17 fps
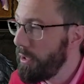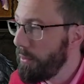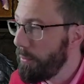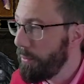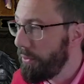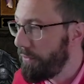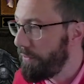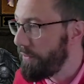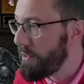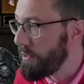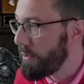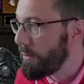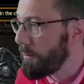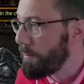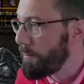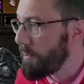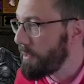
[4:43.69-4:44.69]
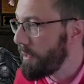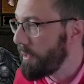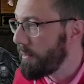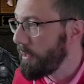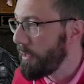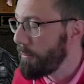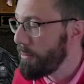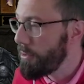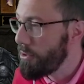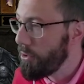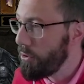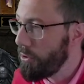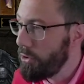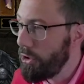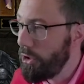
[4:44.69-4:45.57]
with physical percent damage on.